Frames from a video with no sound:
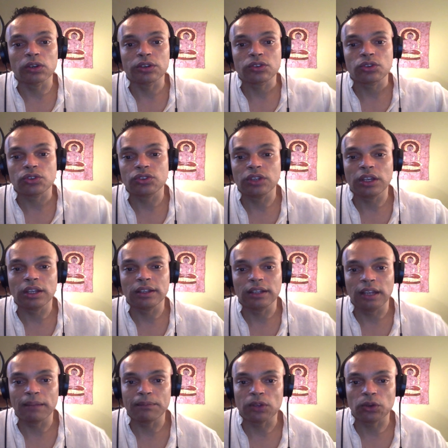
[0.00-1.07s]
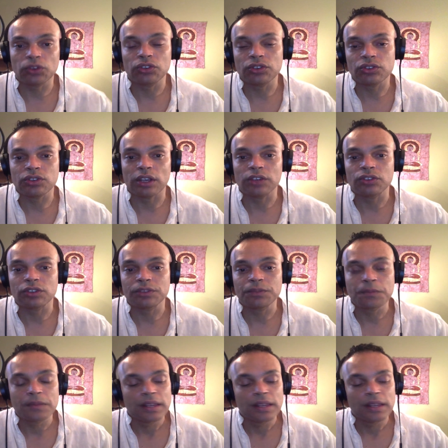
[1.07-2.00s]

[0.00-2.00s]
interested in hypnosis session.